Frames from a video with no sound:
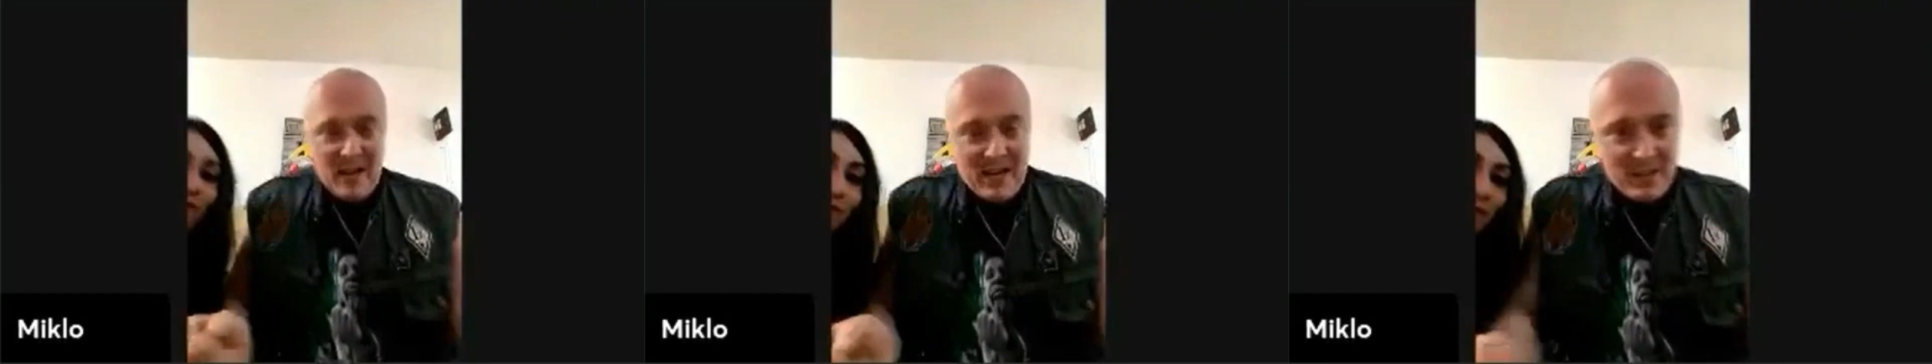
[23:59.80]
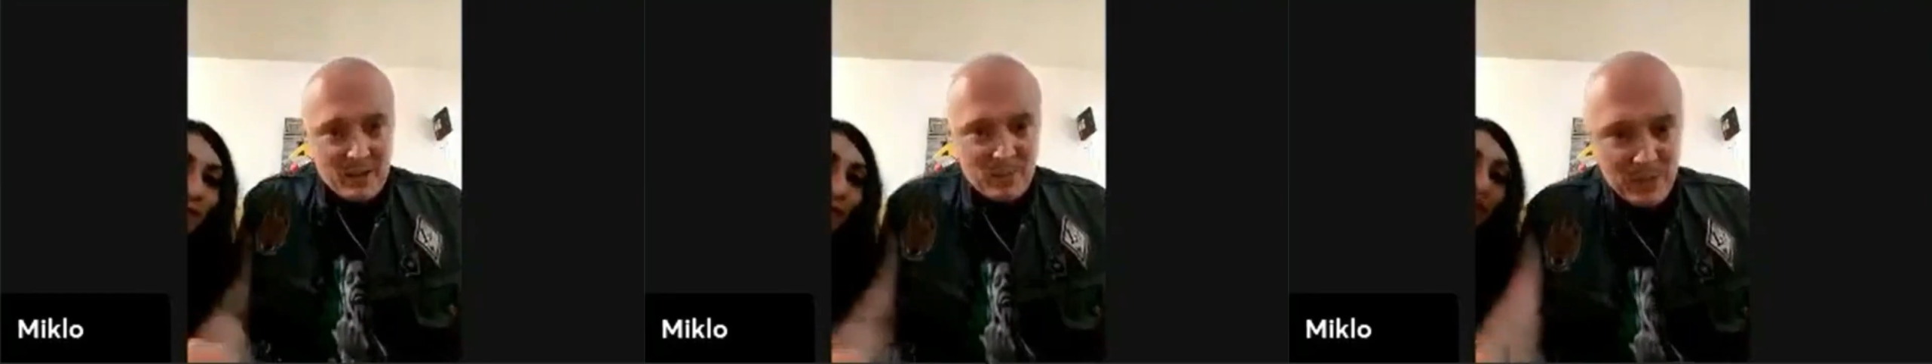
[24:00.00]

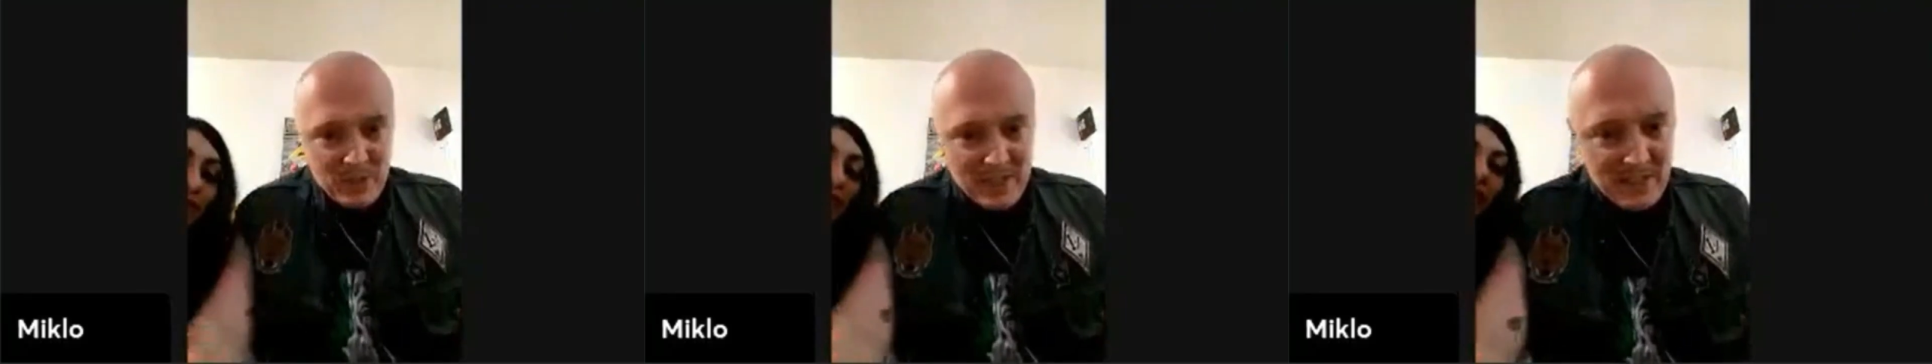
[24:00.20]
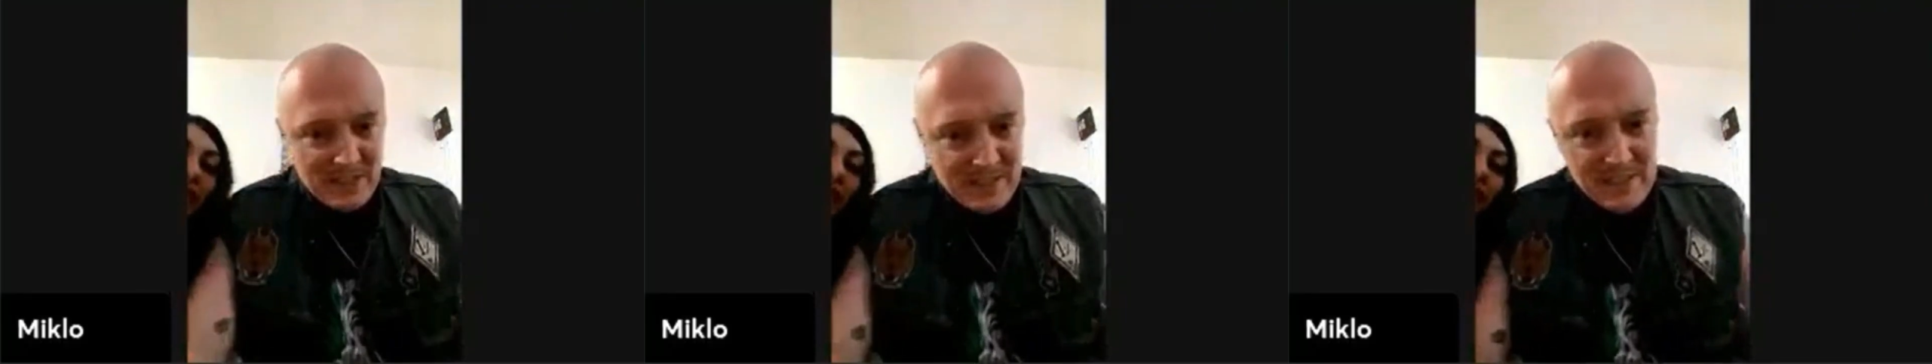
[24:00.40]
completely
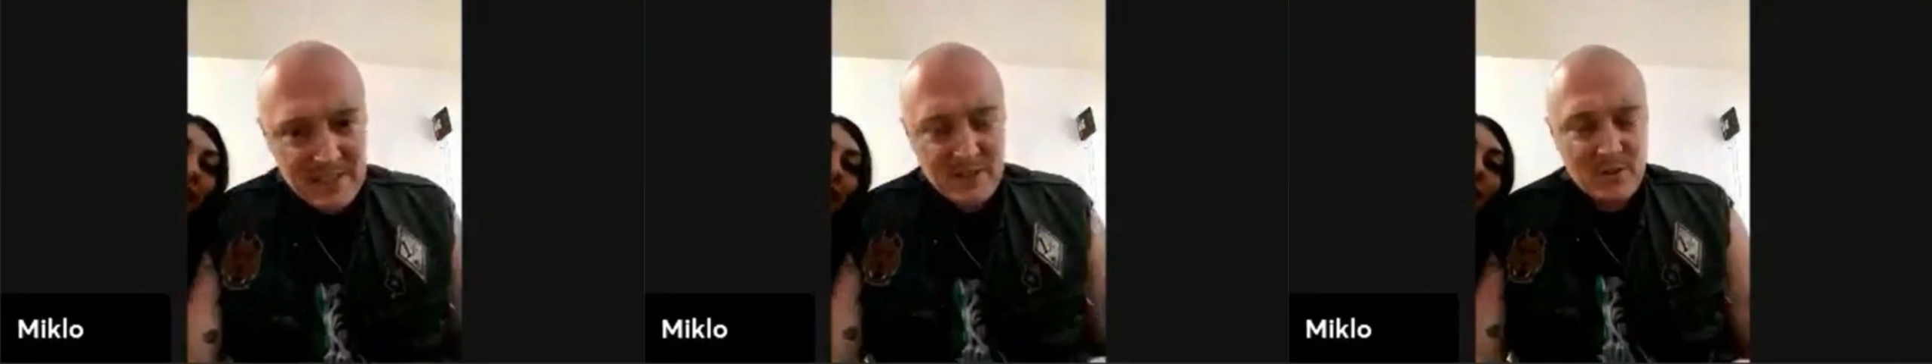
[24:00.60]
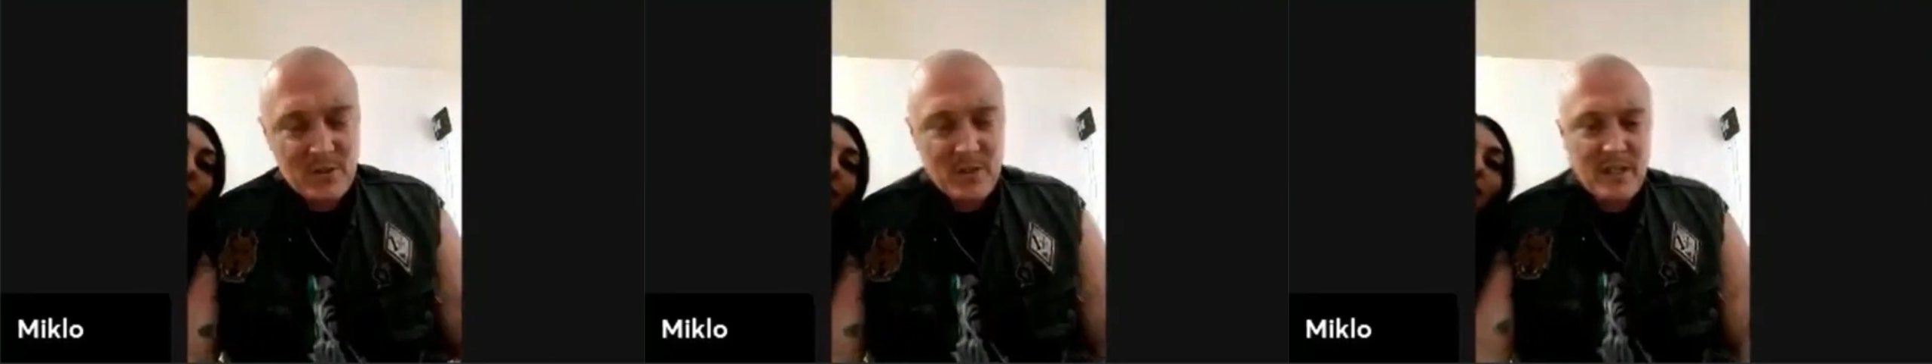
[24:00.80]

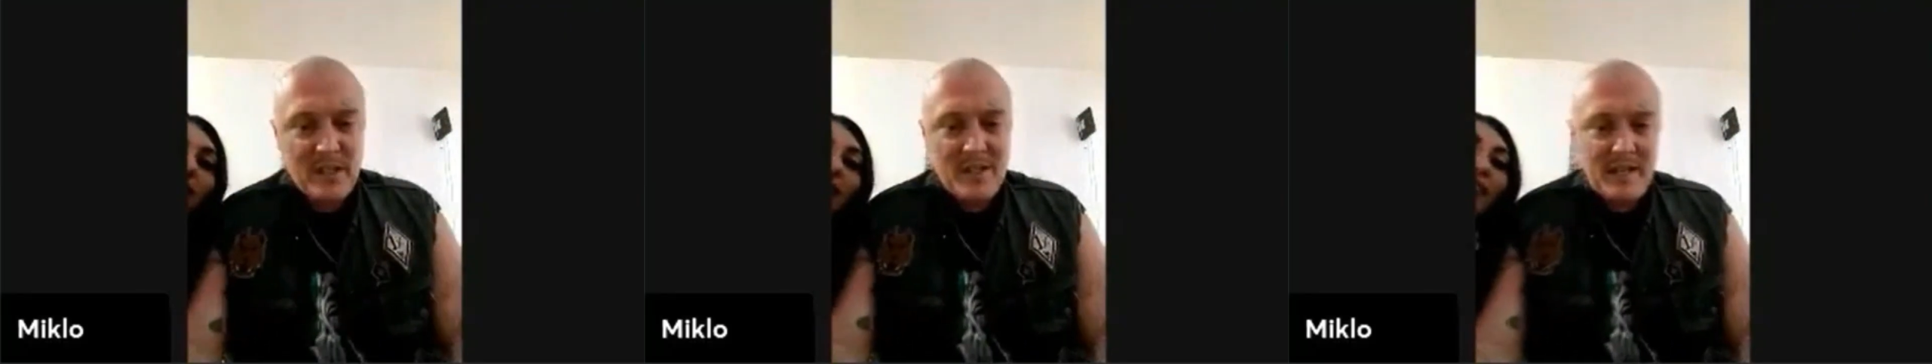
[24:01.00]
disagree that